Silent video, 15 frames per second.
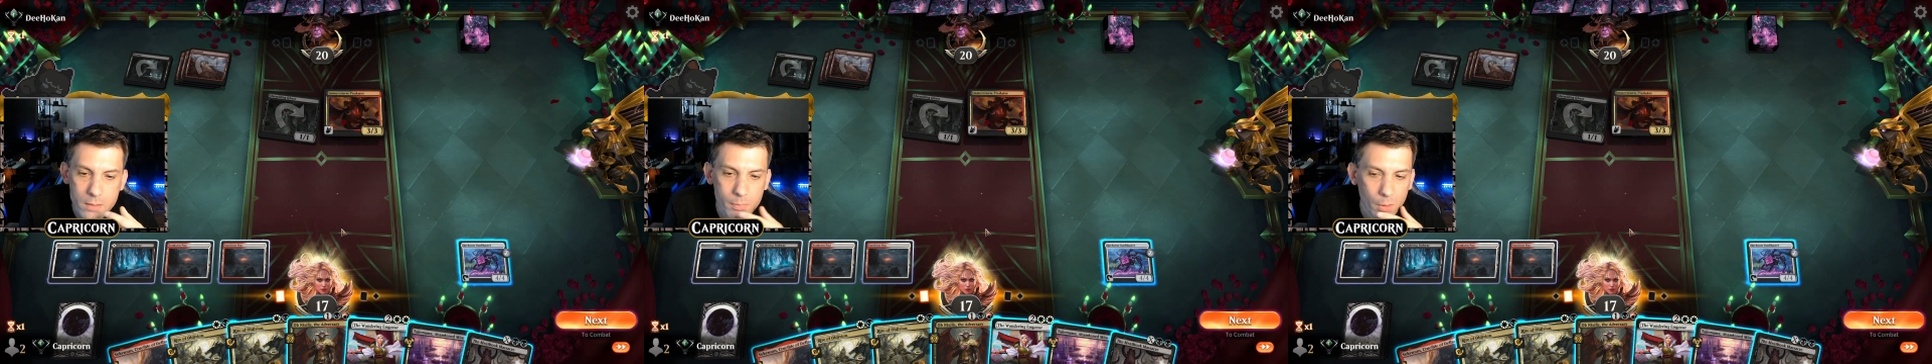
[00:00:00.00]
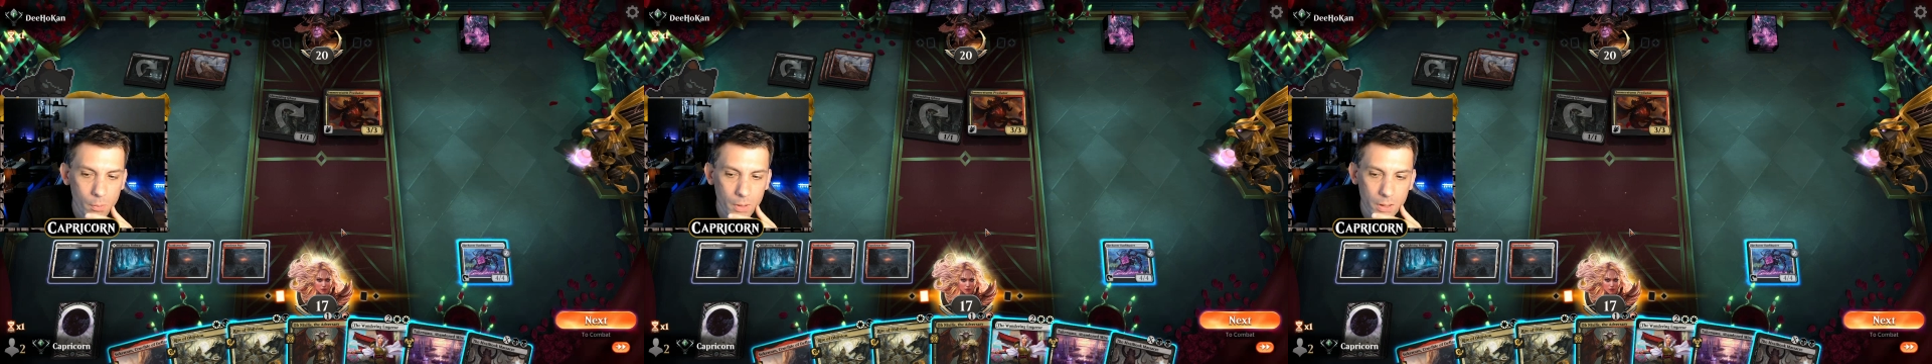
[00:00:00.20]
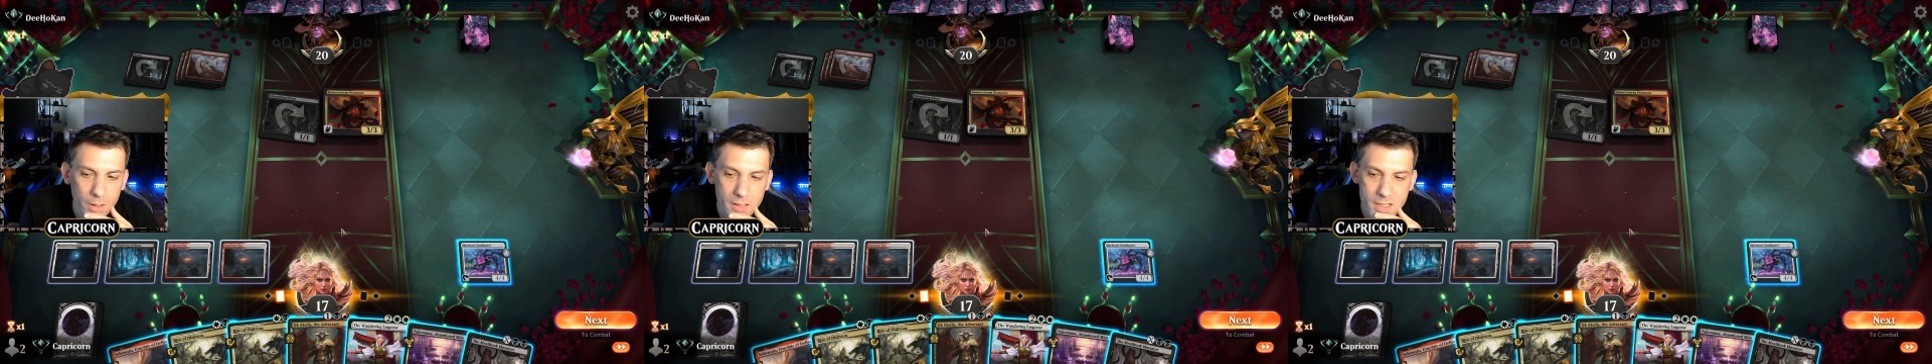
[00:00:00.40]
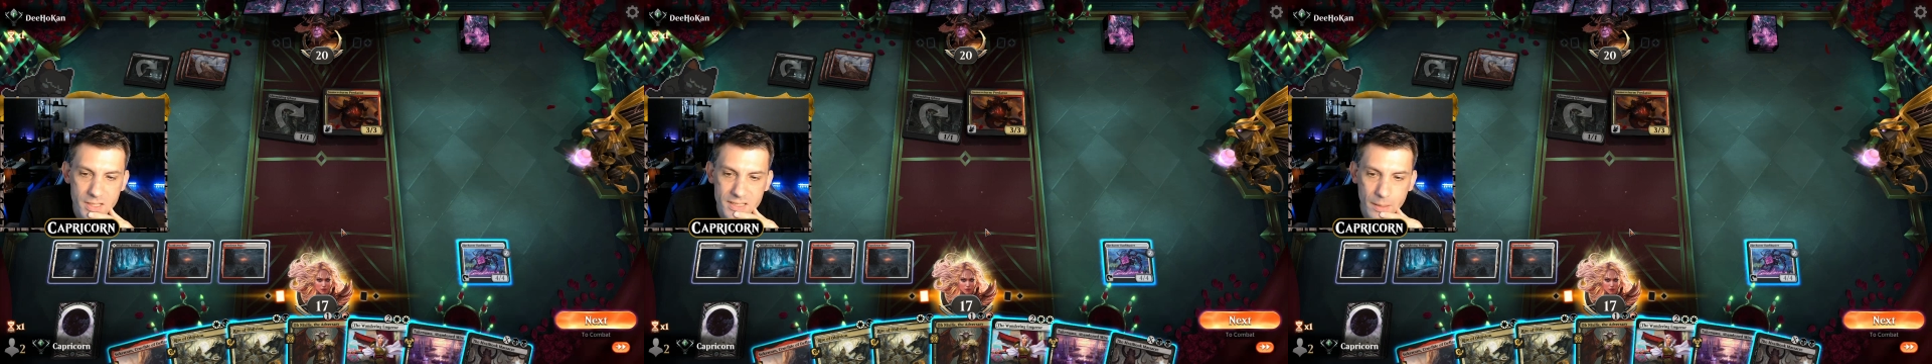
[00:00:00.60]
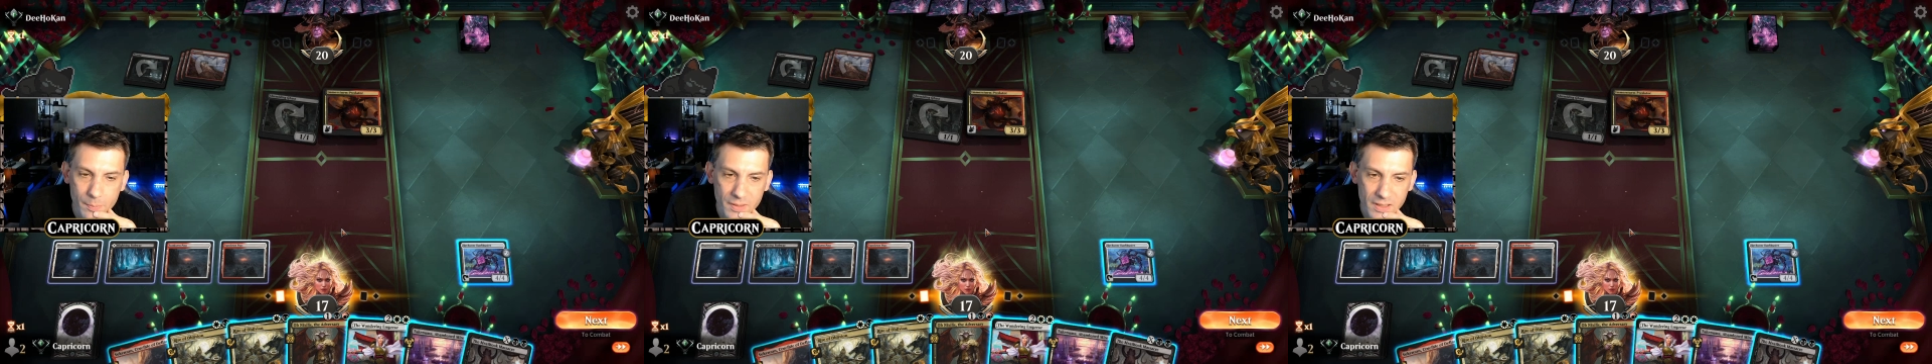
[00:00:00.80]
but we're going to need
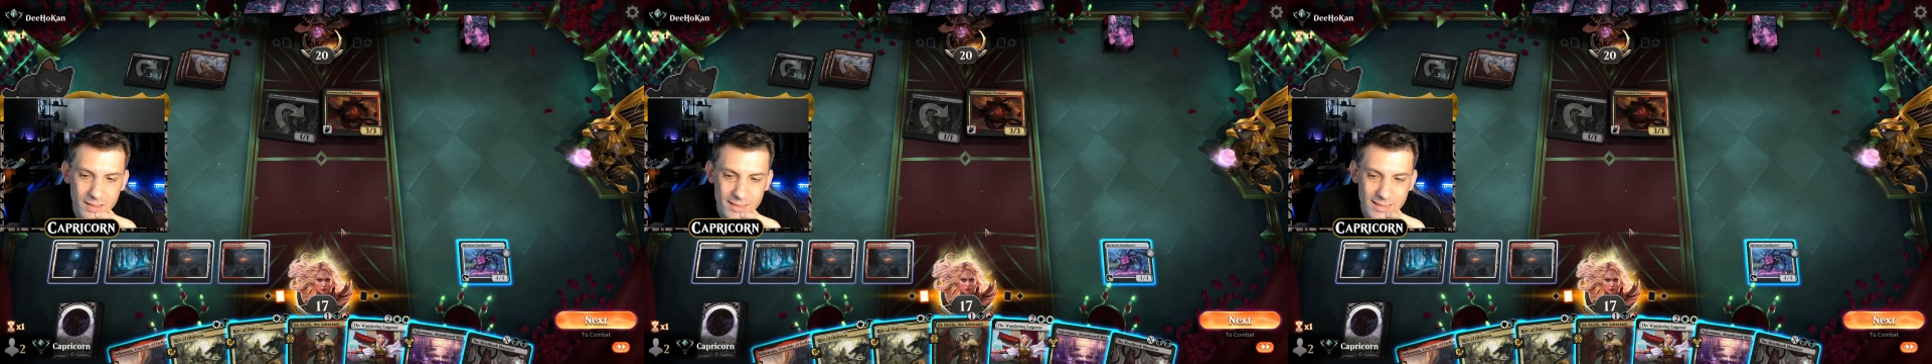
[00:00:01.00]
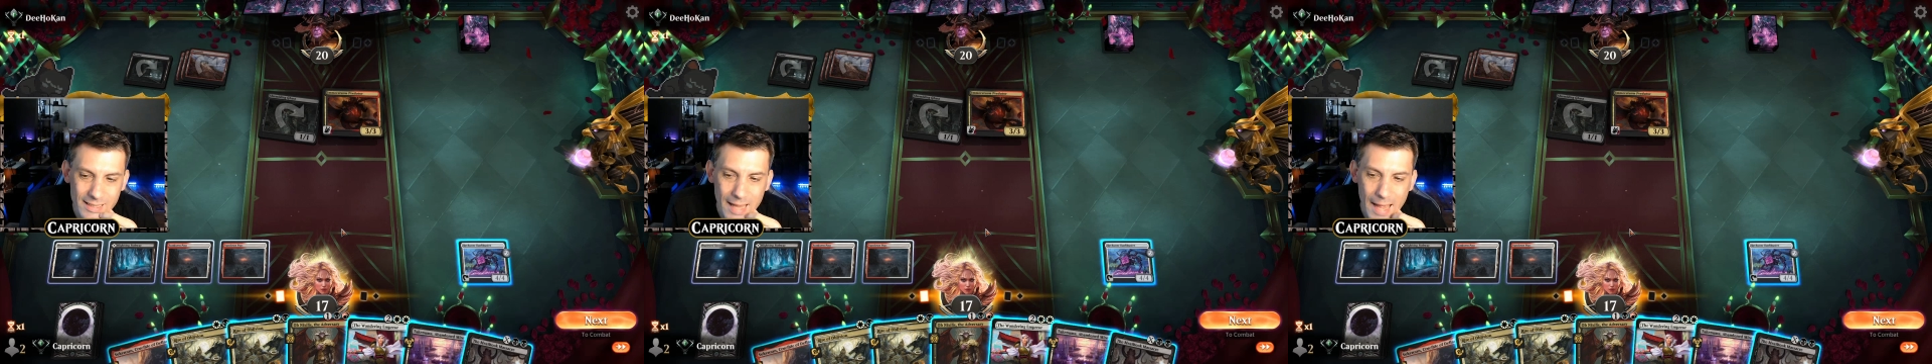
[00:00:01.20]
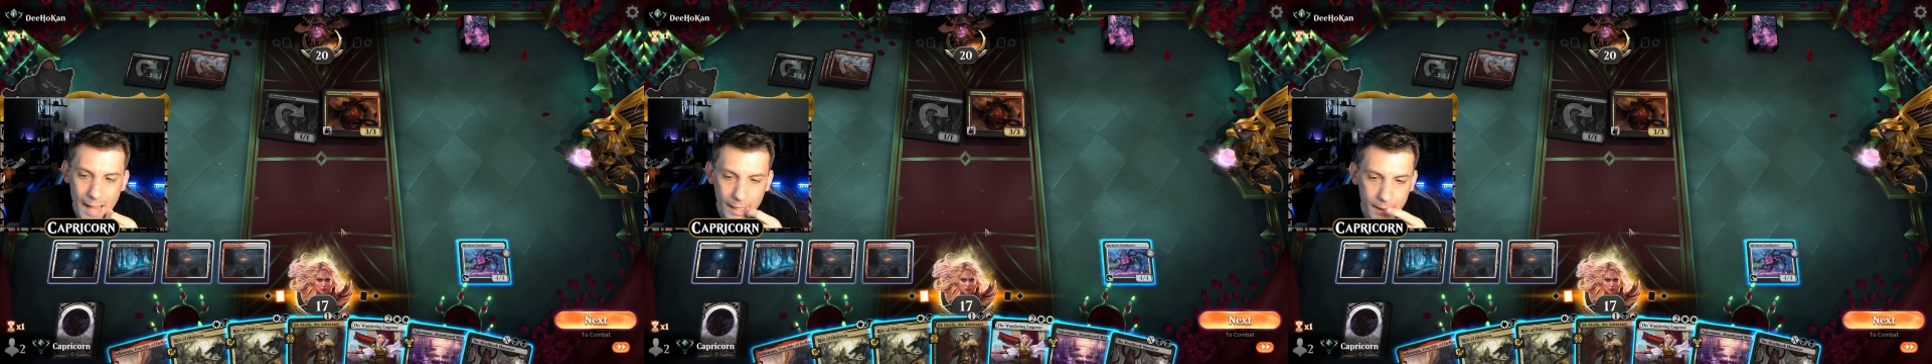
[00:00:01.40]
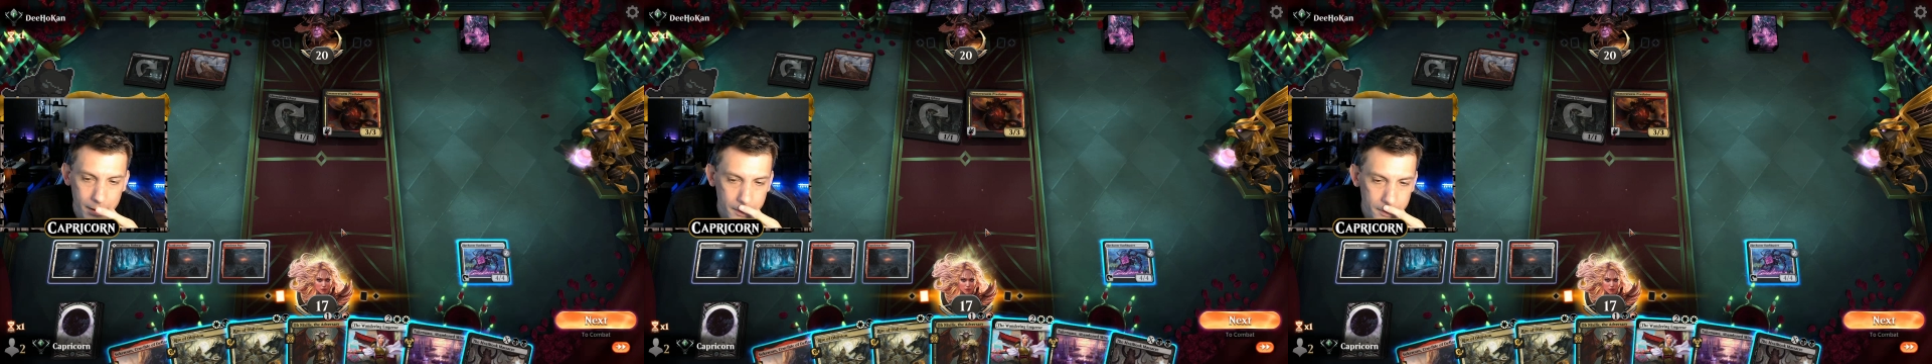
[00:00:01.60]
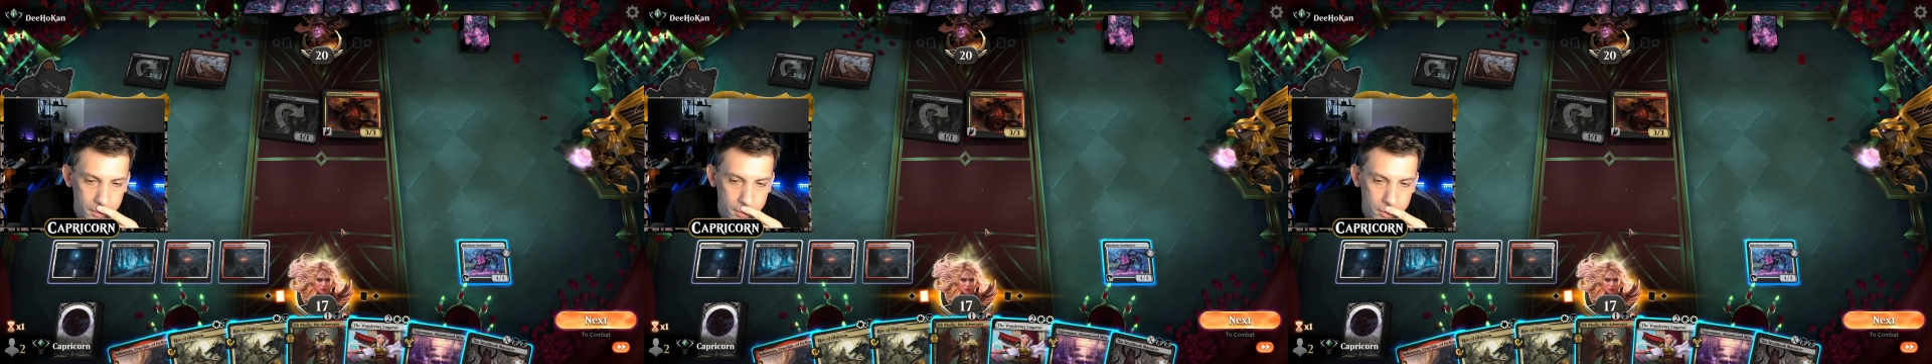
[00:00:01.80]
something to sack
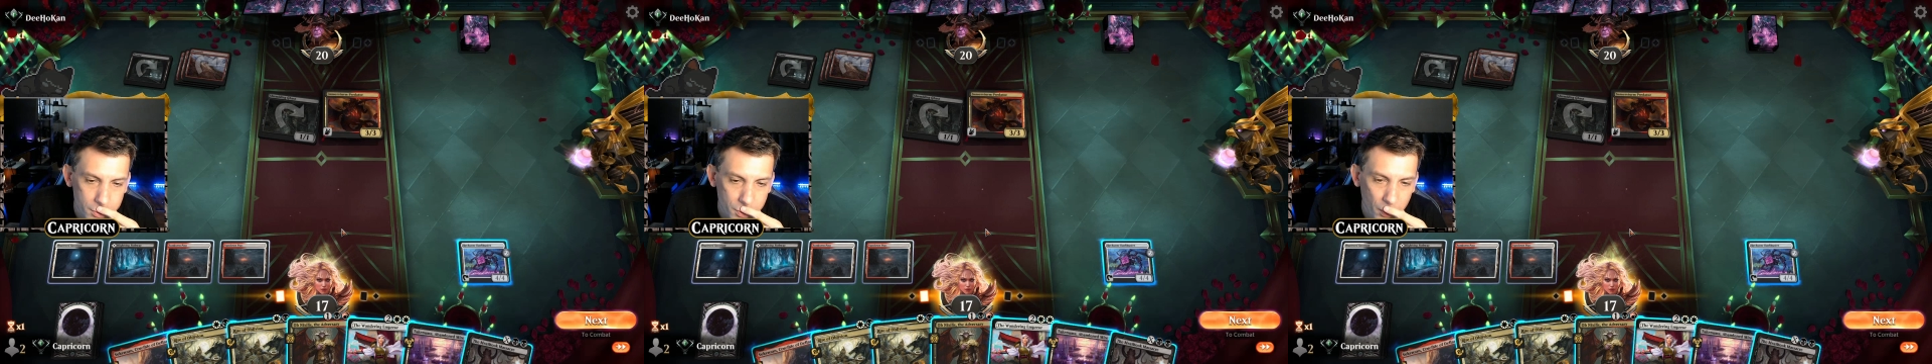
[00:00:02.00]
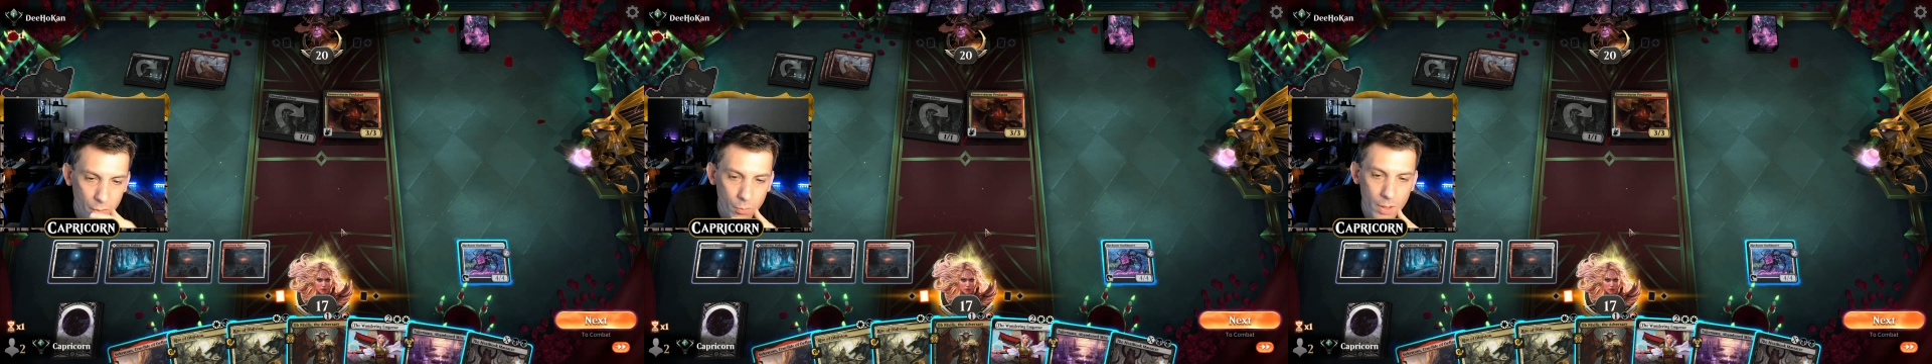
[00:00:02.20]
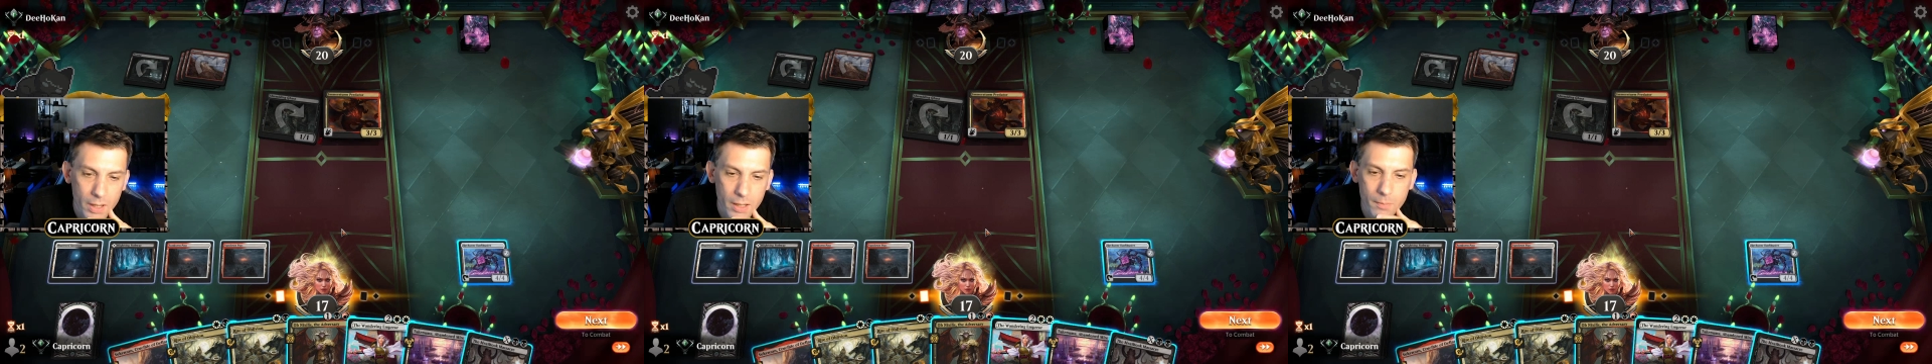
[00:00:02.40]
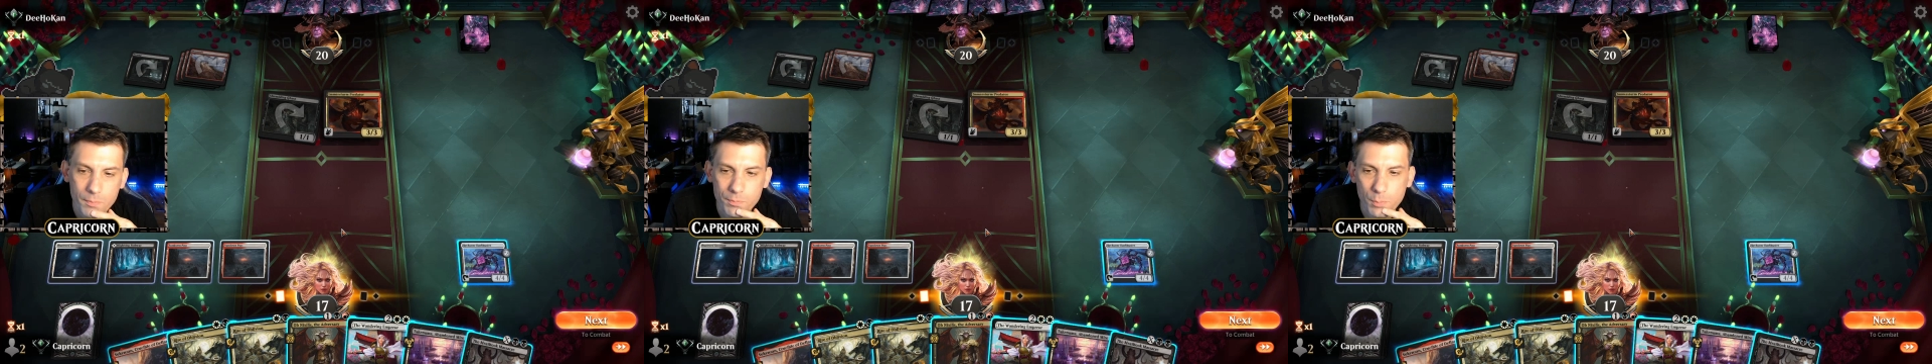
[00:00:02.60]
to the right.